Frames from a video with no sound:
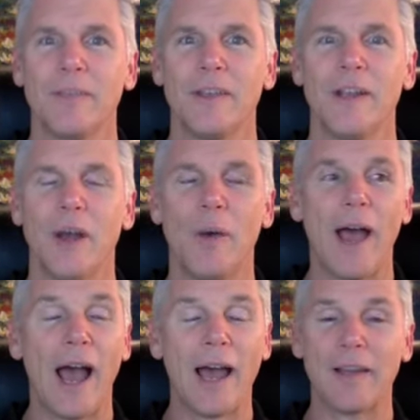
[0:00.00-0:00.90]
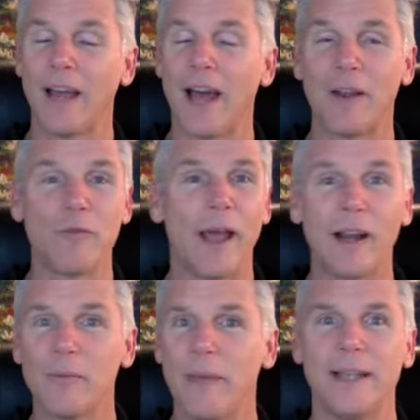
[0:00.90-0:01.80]
You know, I on a
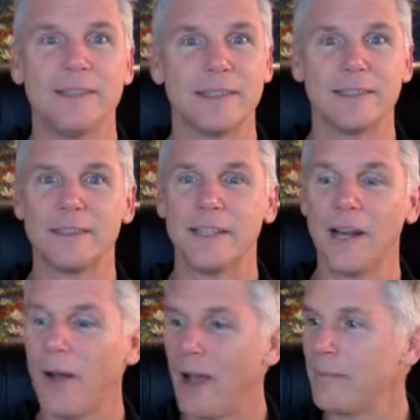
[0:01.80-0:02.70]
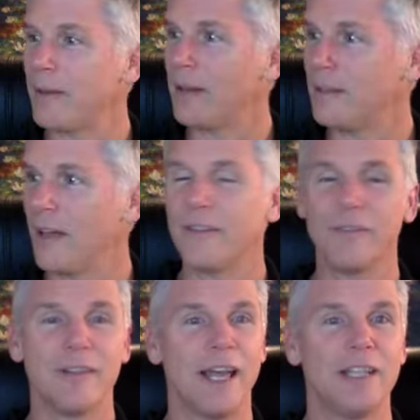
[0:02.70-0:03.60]
regular basis, you know, I'm in a loving
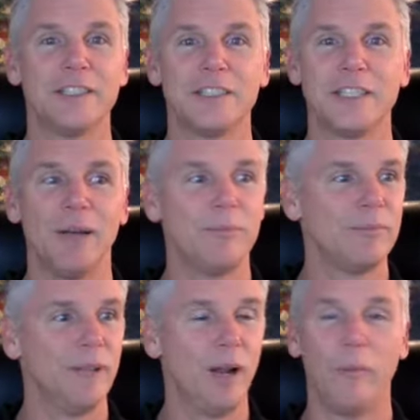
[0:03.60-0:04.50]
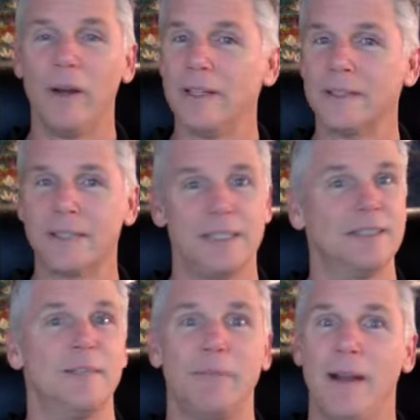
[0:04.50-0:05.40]
relationship. You know, we're
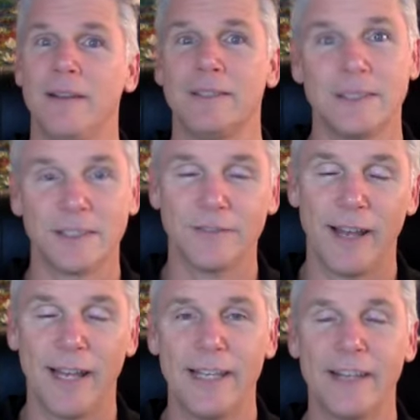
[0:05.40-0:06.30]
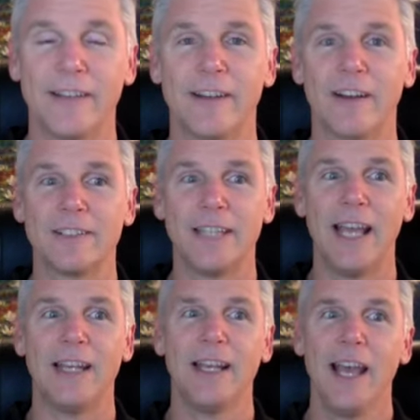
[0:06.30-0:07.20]
discussing marriage because it's finally legal in our state.